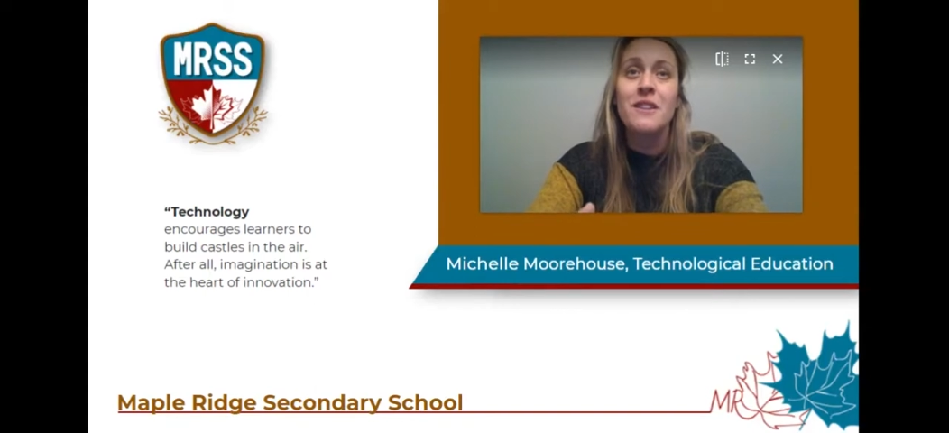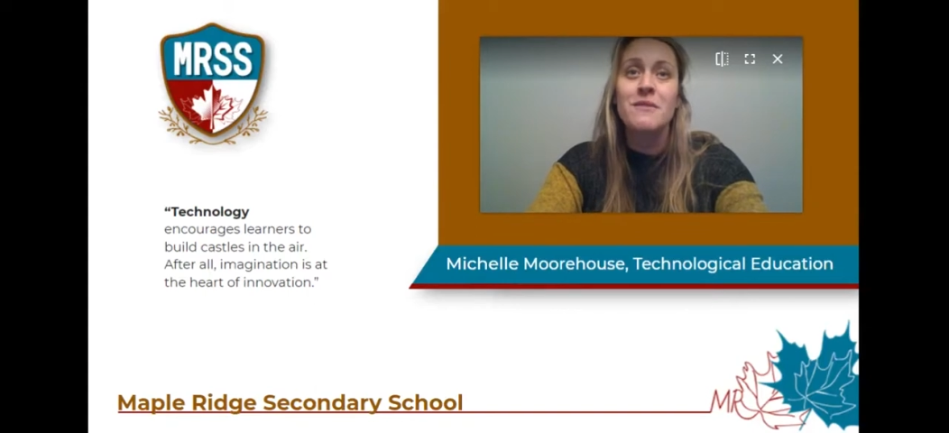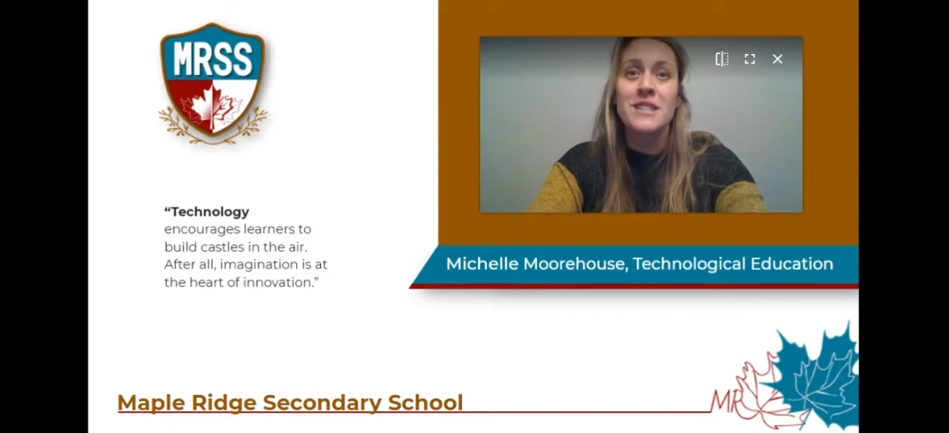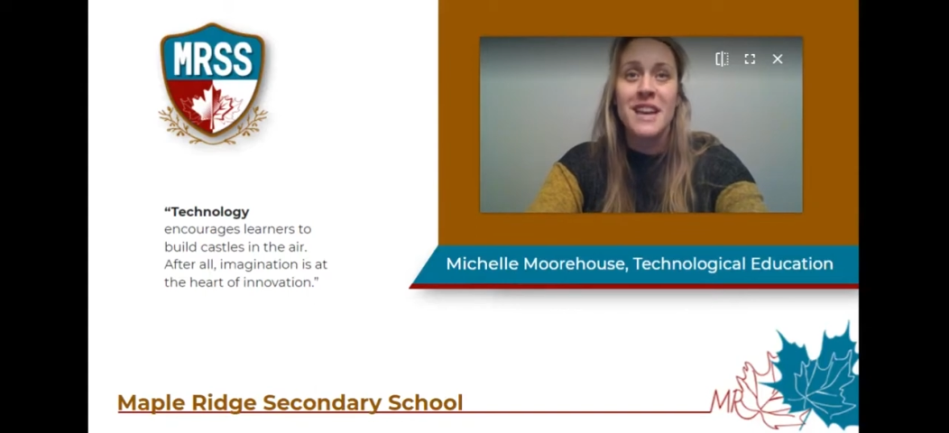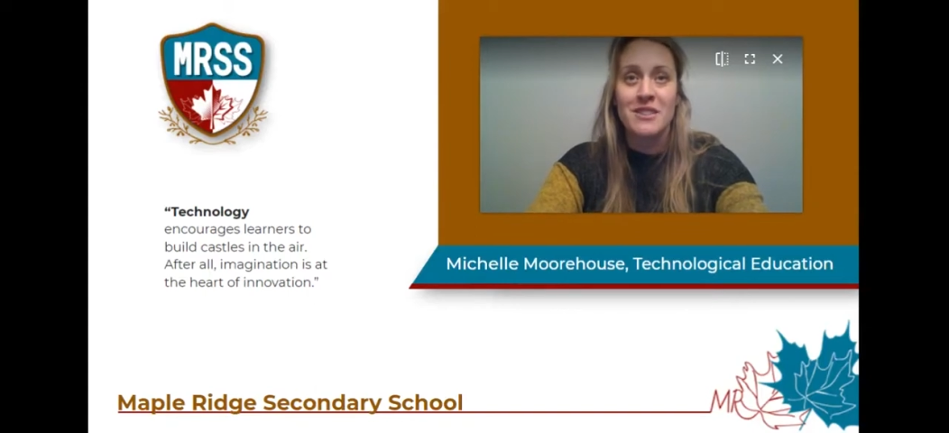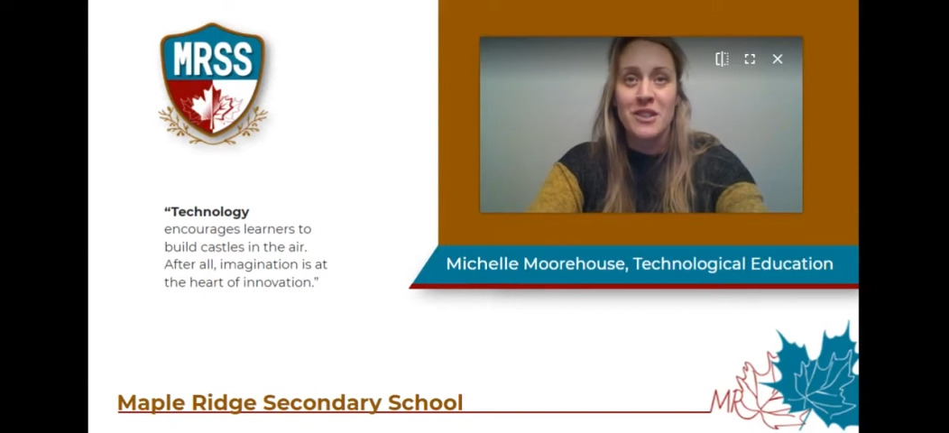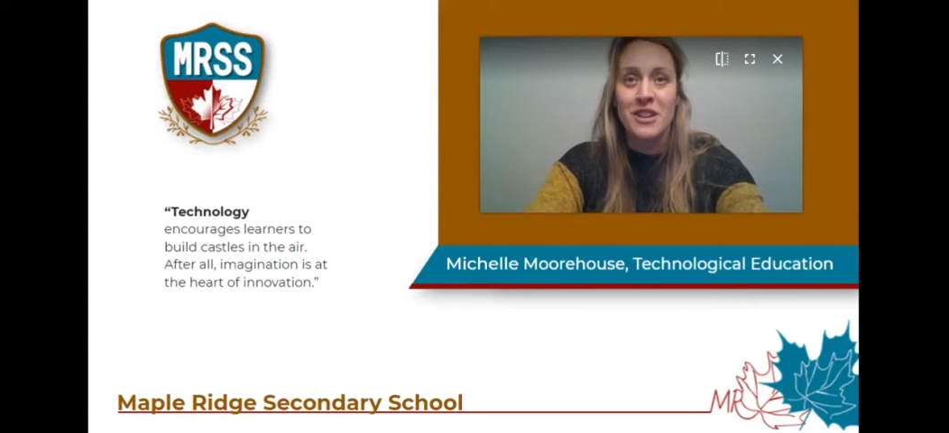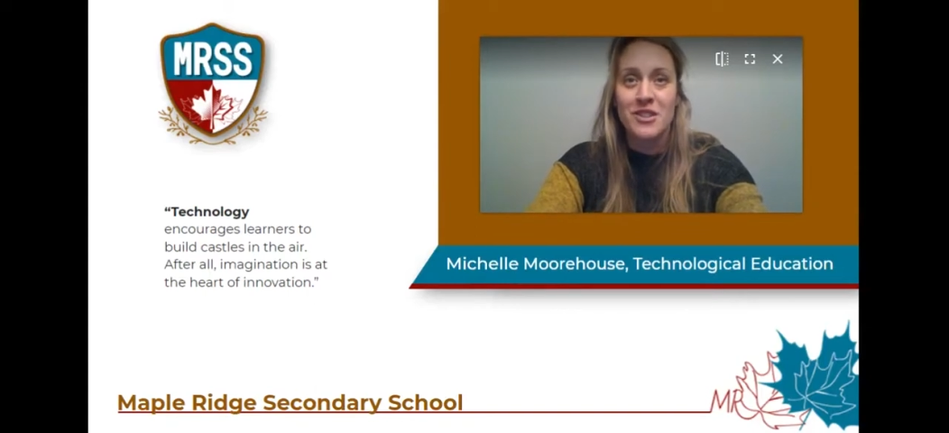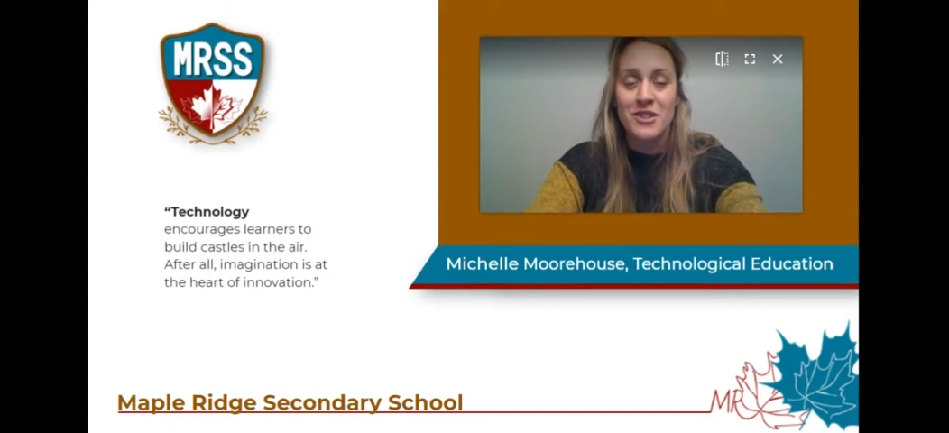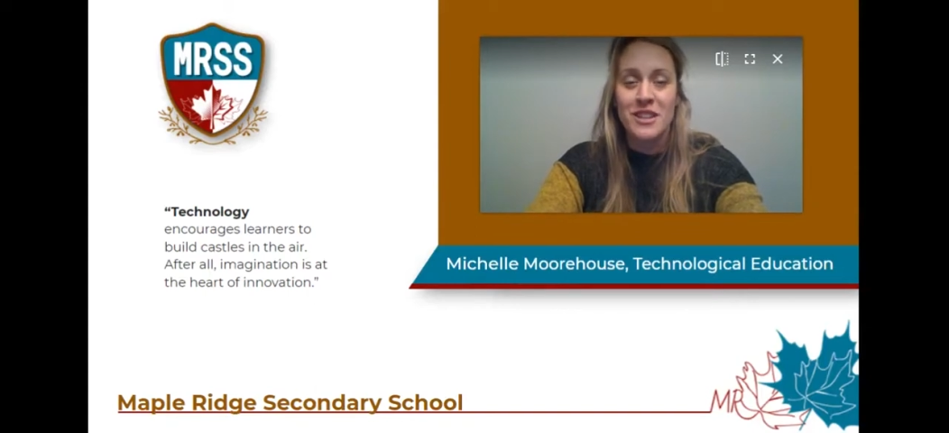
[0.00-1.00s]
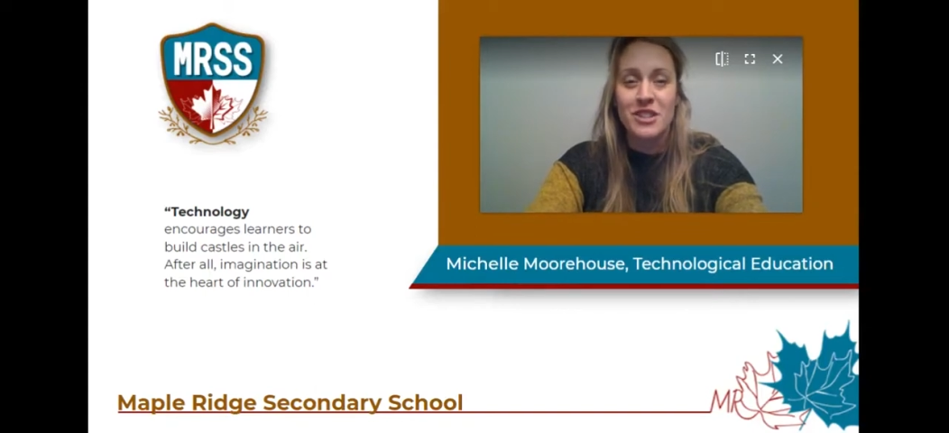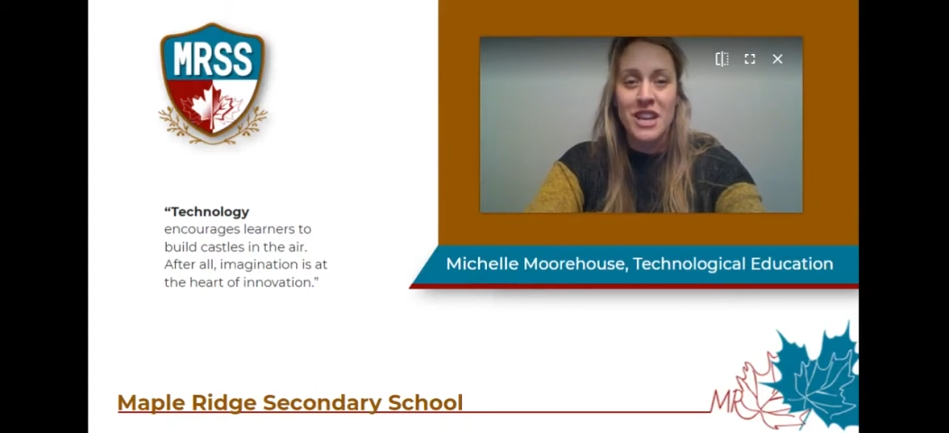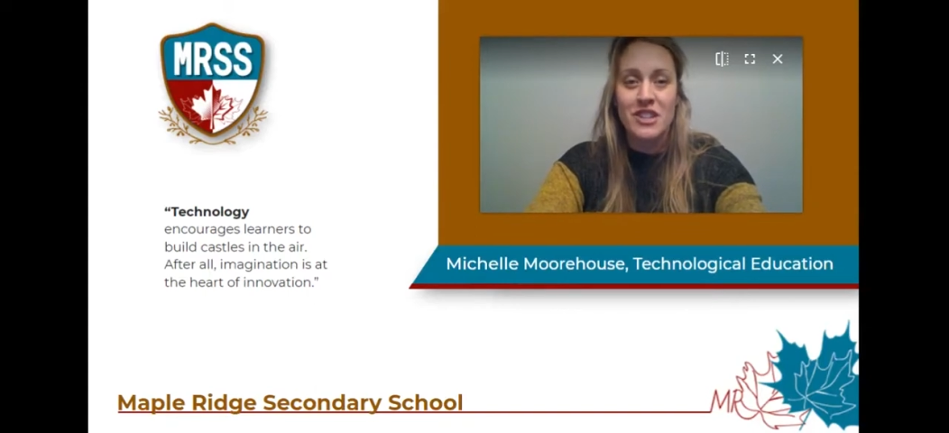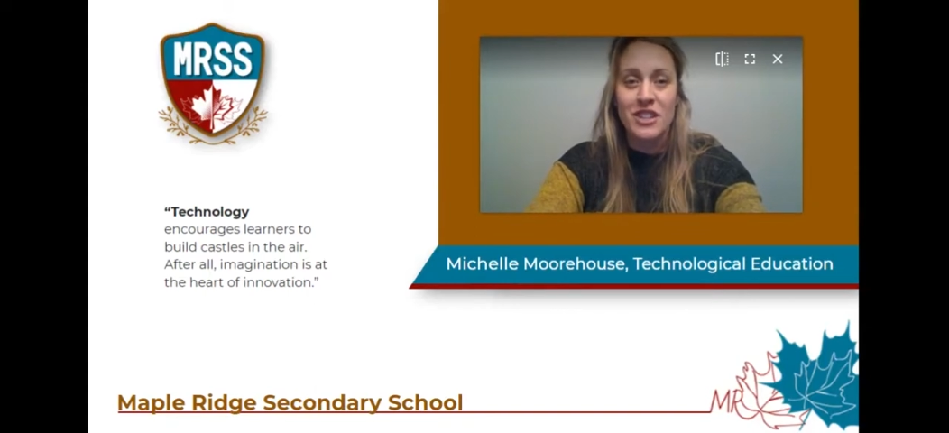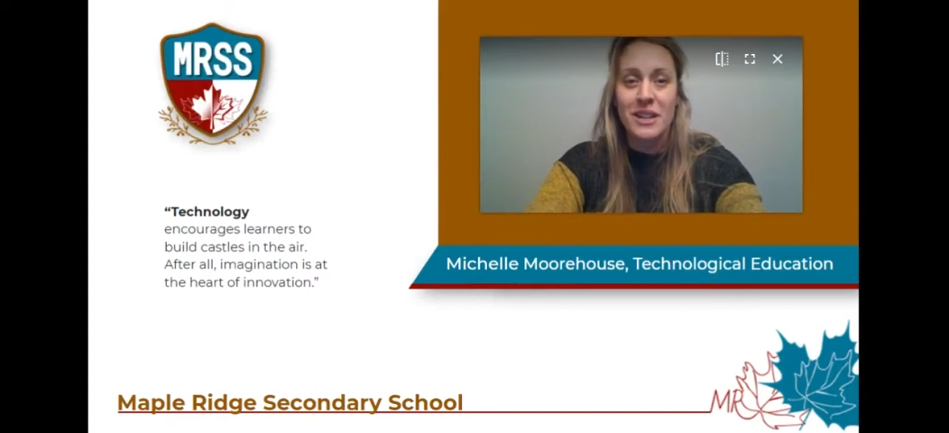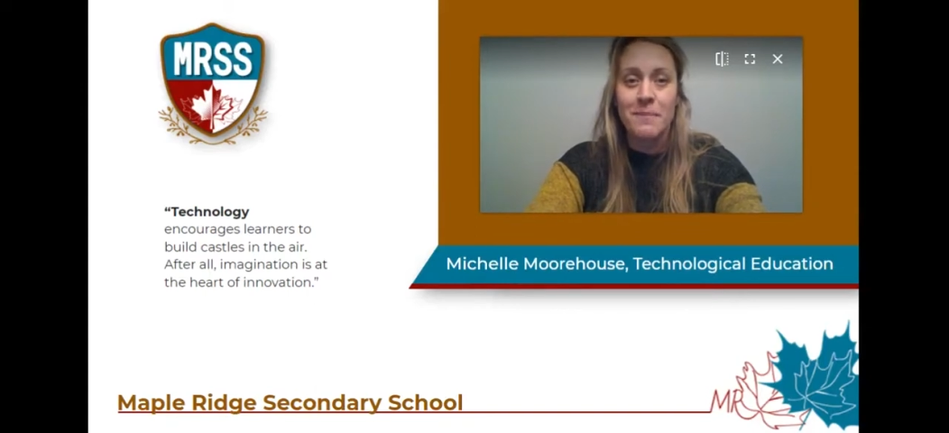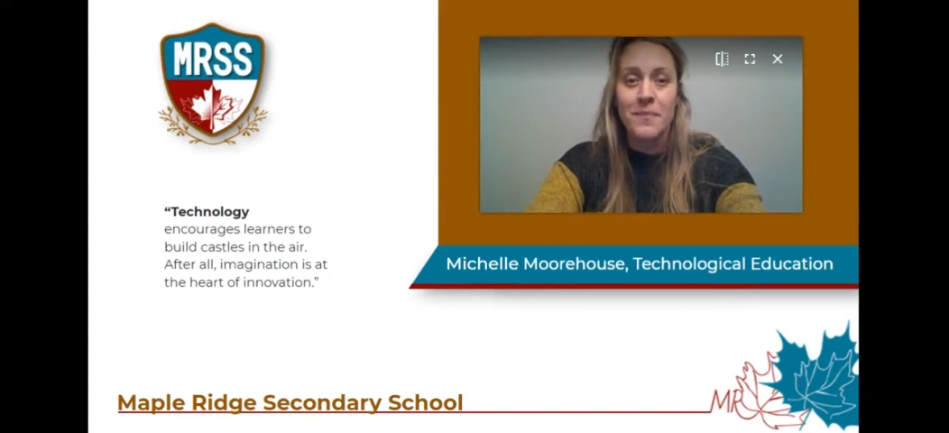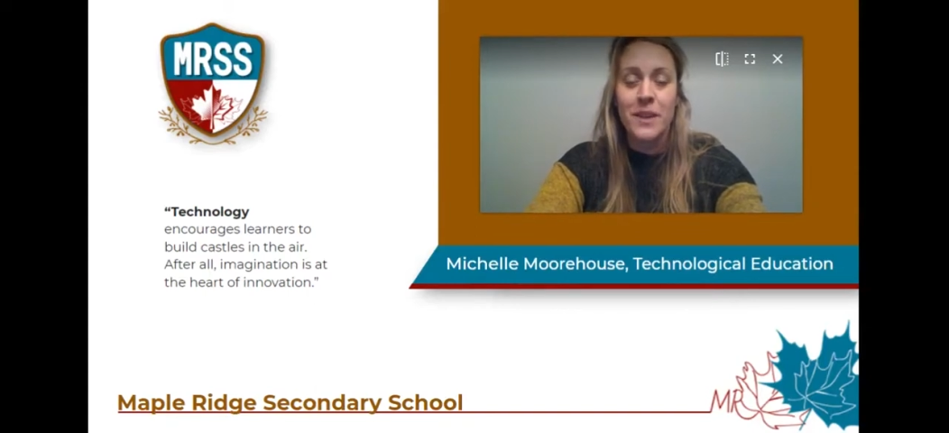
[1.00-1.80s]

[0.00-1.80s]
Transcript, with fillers: for Technological Education.